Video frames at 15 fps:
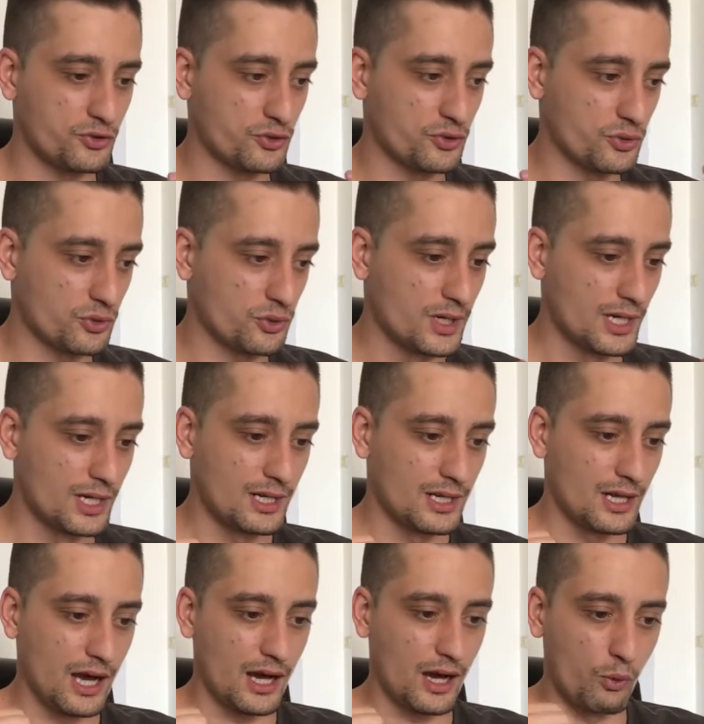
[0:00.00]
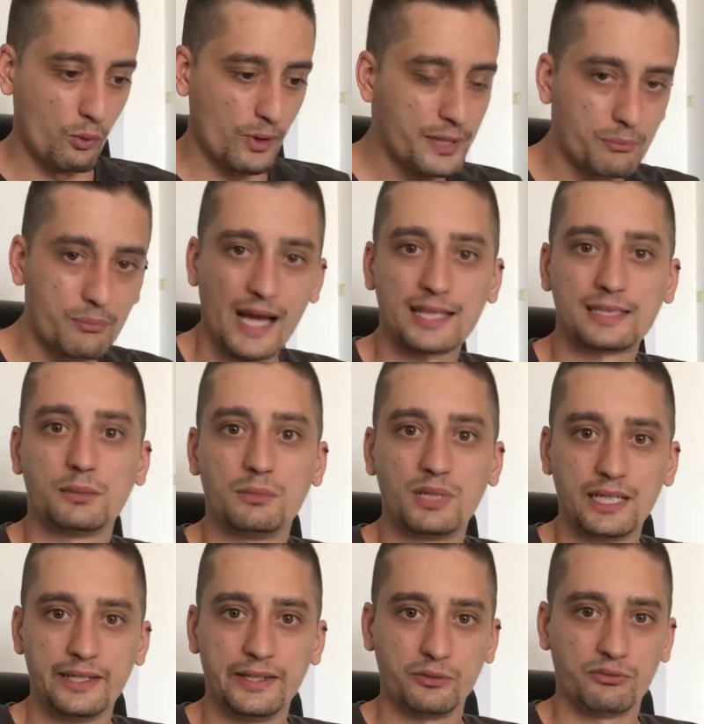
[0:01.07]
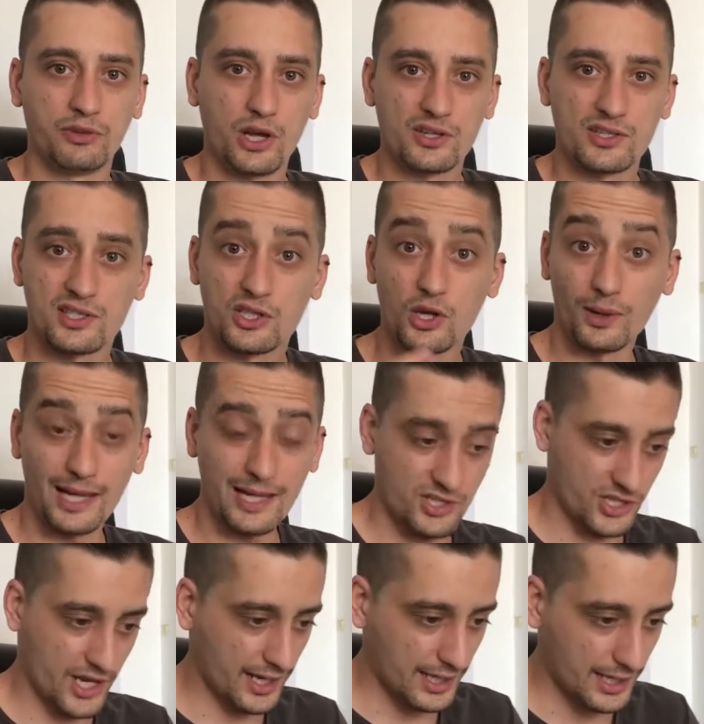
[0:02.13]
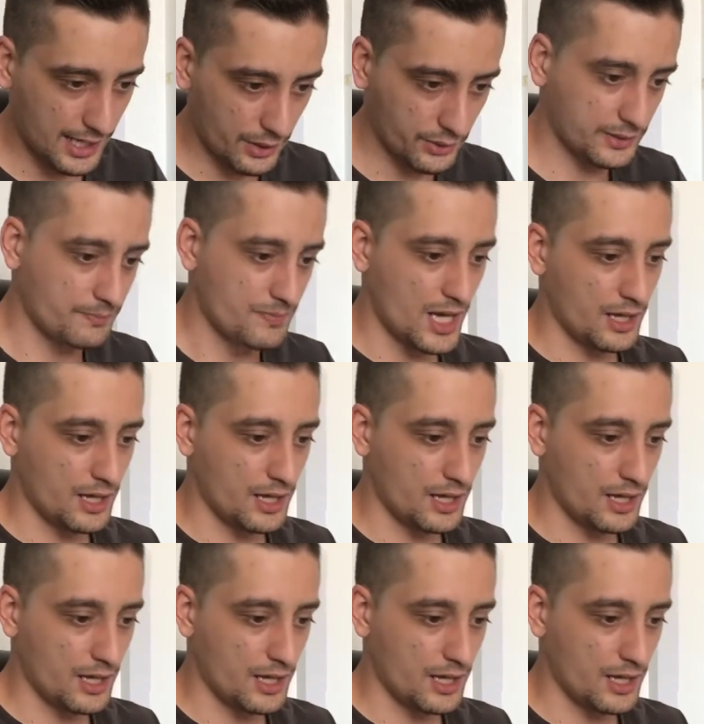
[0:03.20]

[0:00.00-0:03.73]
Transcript: to uh, win back the money you've lost. So let's check it out.